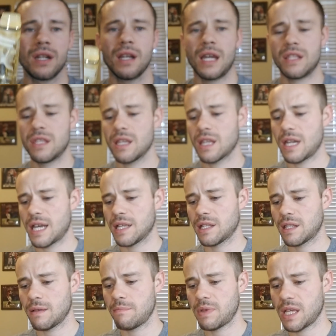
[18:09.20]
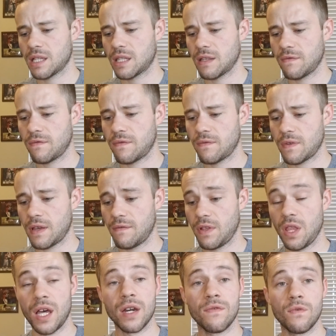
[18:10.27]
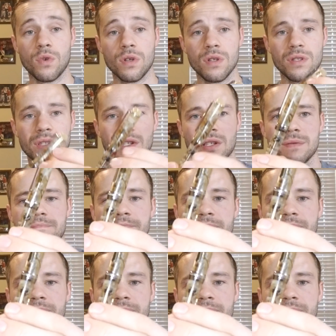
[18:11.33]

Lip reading: I think it has the best of a lot of worlds.